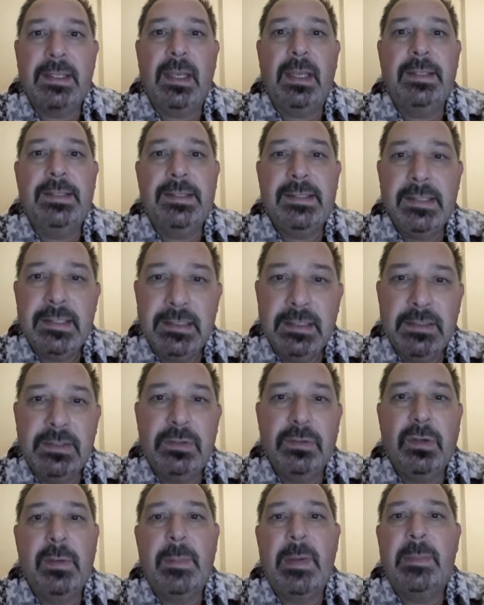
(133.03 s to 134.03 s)
I see that
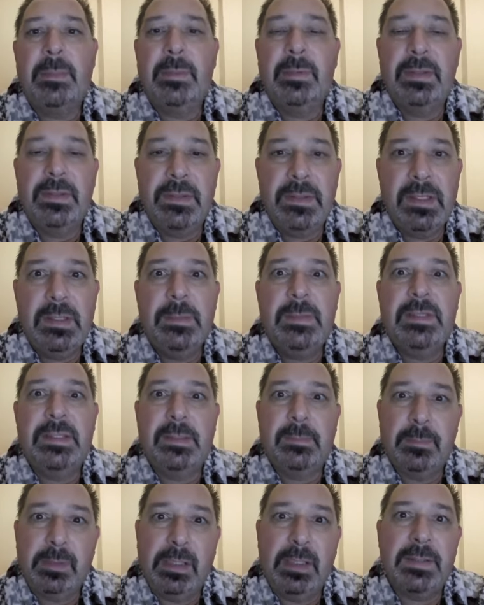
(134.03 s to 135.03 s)
you come up with themes
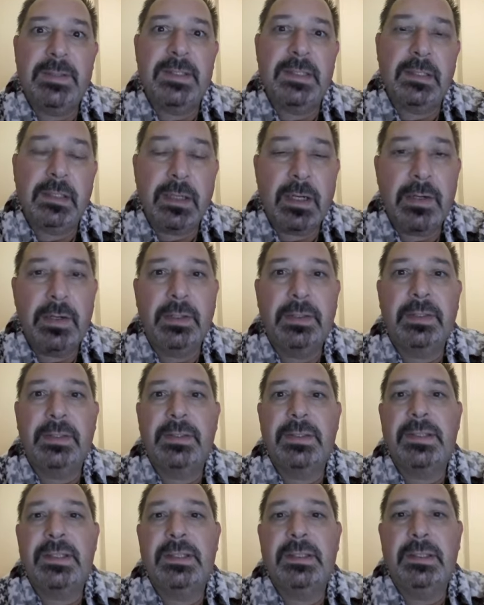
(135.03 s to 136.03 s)
and plots and
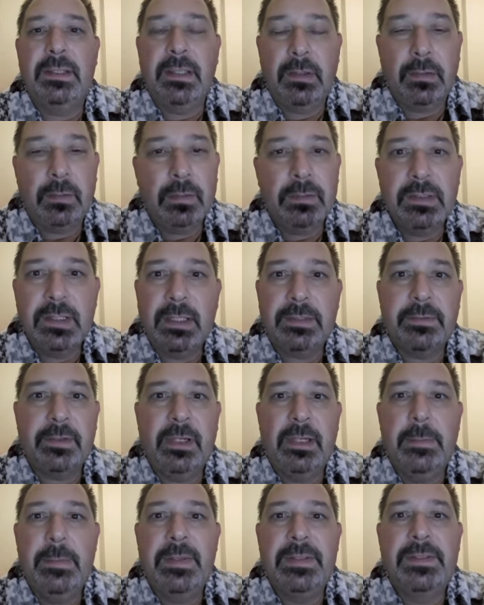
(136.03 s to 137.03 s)
characters and all the other
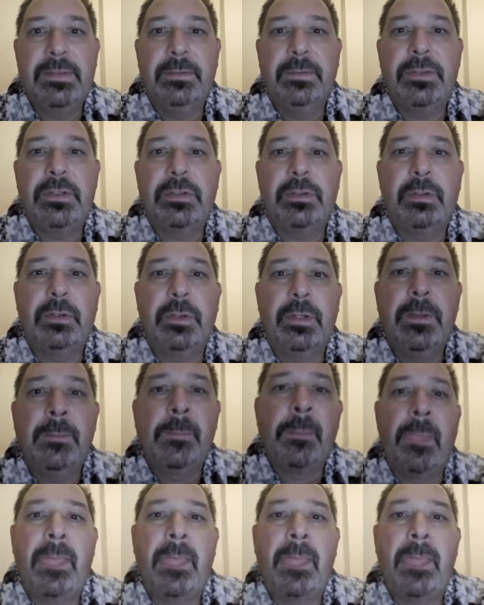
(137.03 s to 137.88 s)
elements of the story,